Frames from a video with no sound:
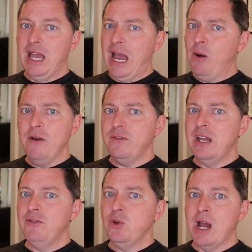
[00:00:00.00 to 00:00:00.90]
How often
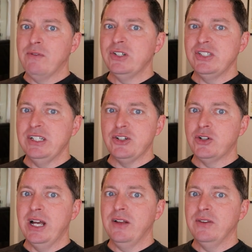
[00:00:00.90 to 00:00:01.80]
have you ever seen it
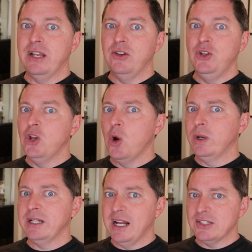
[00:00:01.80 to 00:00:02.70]
turn out that no
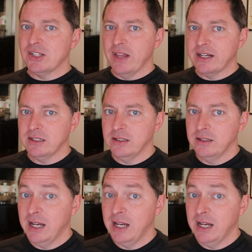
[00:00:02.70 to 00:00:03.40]
one got selected?